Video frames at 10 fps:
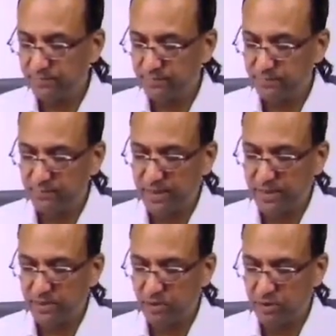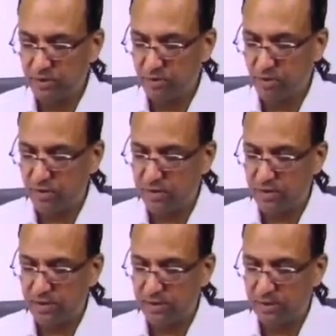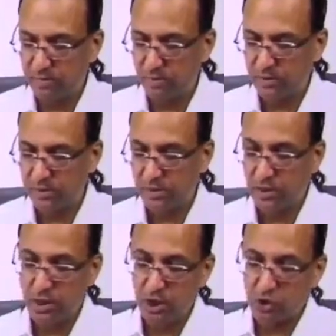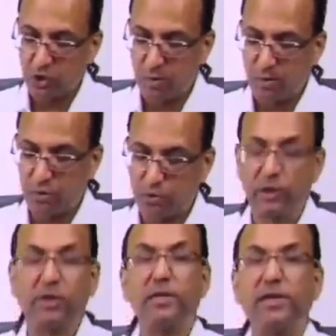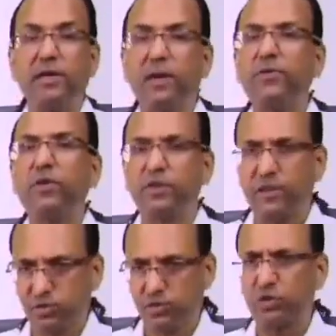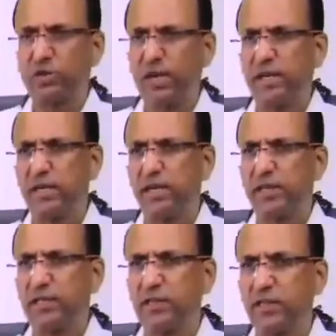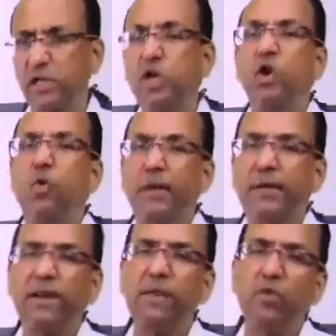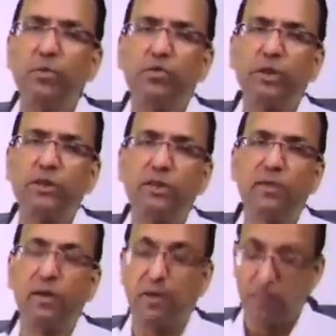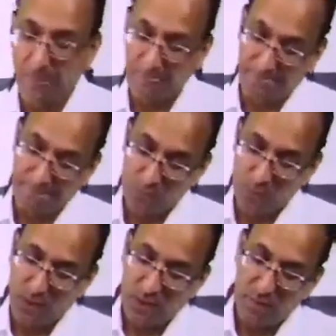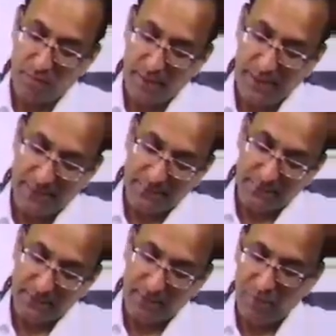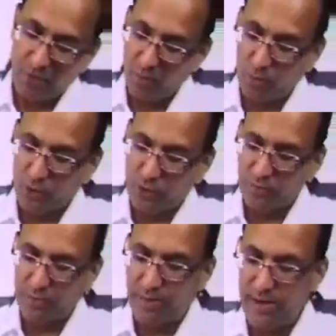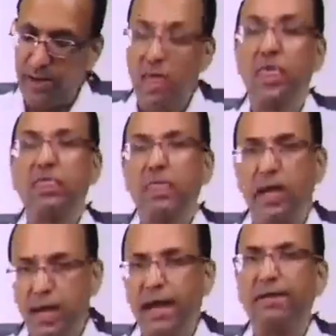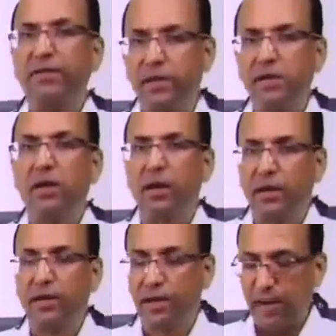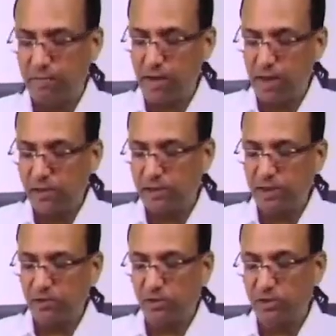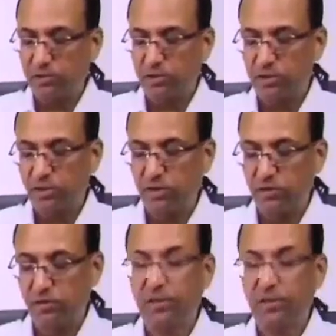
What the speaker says: That is not trochlear, that is abducent. So what about choice number D? Of course it shows internal decussation. What if I remove choice number B? If you remove choice number B, then I will take my answer as choice number C also.